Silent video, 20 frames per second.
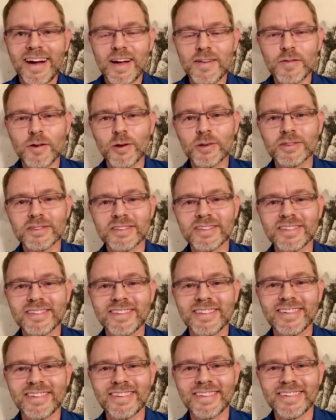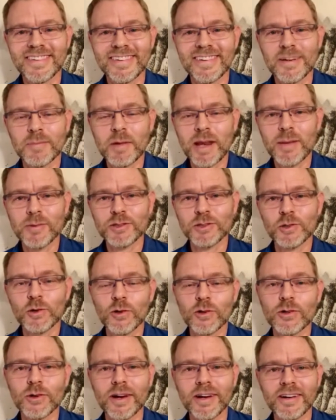Hi, folks. My name is
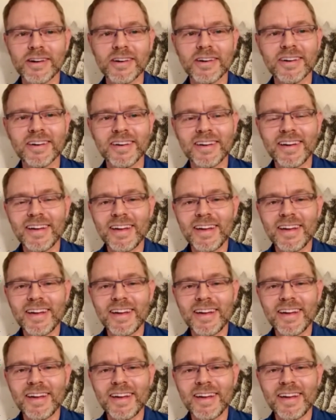Joel Kroeker,